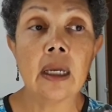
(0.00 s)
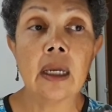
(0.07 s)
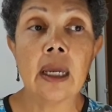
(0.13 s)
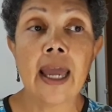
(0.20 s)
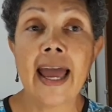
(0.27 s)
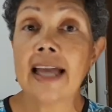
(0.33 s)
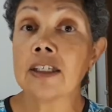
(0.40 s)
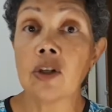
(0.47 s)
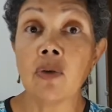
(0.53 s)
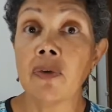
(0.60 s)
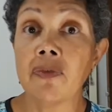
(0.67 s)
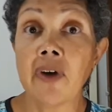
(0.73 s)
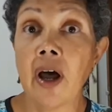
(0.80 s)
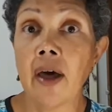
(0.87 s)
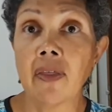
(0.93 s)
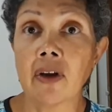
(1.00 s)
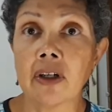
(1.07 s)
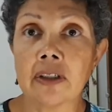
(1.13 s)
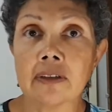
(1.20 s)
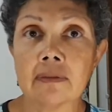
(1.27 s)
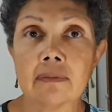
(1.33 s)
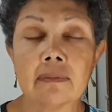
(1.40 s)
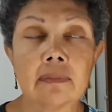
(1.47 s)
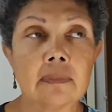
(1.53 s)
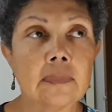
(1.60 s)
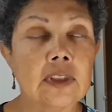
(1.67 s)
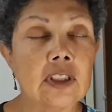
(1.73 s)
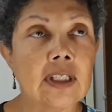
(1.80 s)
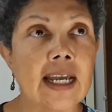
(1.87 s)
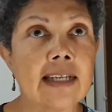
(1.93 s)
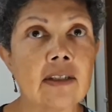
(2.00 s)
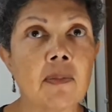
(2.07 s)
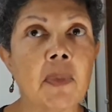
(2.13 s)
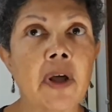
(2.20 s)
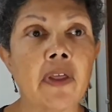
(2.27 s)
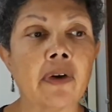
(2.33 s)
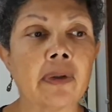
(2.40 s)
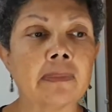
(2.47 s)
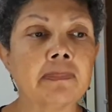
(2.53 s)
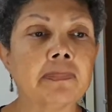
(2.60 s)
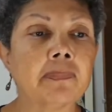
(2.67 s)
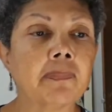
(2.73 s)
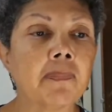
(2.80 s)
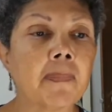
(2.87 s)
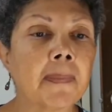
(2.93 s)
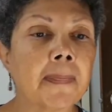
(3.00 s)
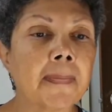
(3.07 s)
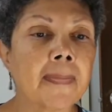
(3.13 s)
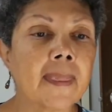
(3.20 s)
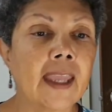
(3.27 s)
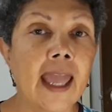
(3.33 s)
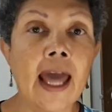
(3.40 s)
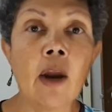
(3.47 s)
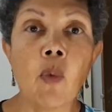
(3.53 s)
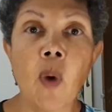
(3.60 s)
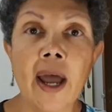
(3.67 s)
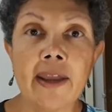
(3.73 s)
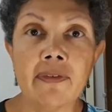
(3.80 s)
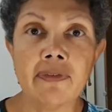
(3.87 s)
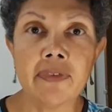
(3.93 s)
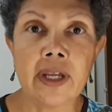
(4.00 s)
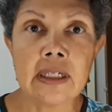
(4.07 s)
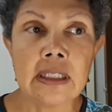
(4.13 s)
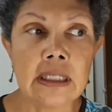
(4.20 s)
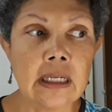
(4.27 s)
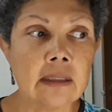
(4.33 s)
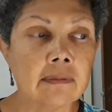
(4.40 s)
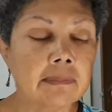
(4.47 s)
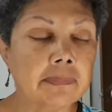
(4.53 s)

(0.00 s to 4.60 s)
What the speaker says: has no father, just has a mother and a wife and a son.